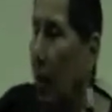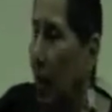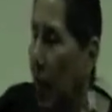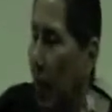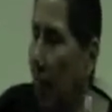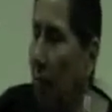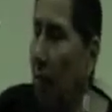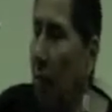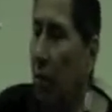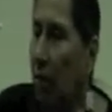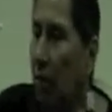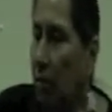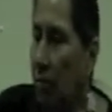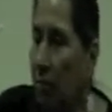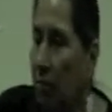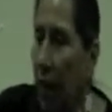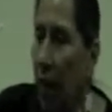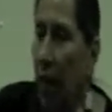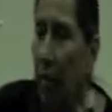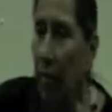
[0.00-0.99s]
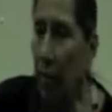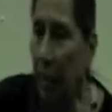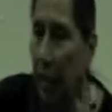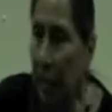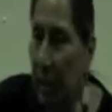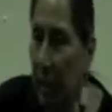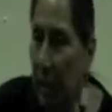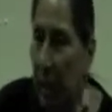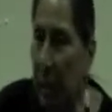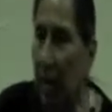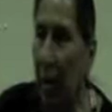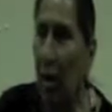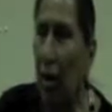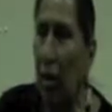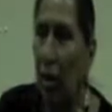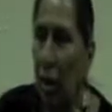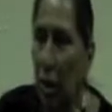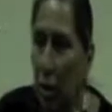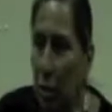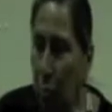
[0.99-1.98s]
Every family there,
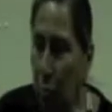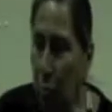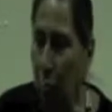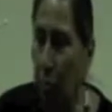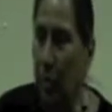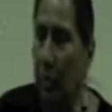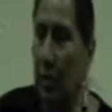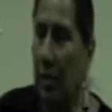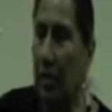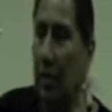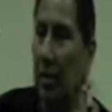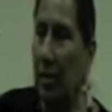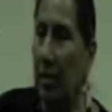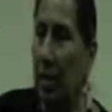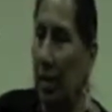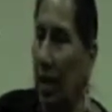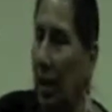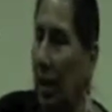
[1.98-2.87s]
lupus,